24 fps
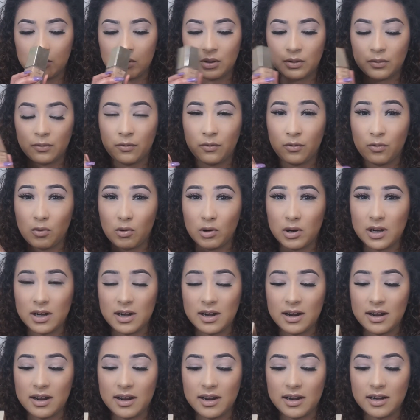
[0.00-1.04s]
was
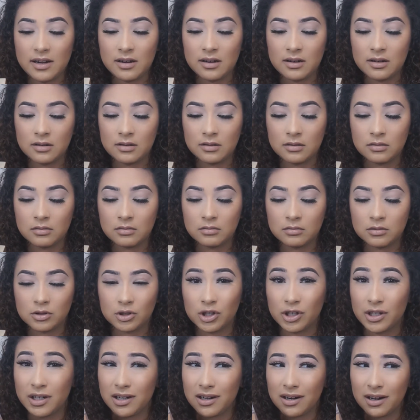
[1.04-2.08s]
$49,
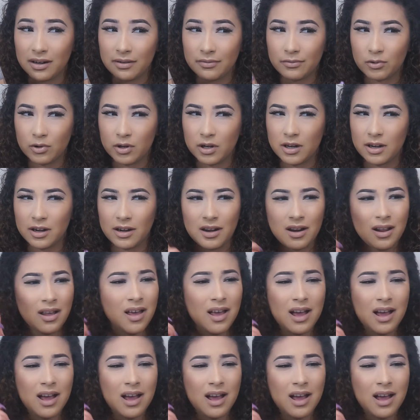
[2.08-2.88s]
$39, $49.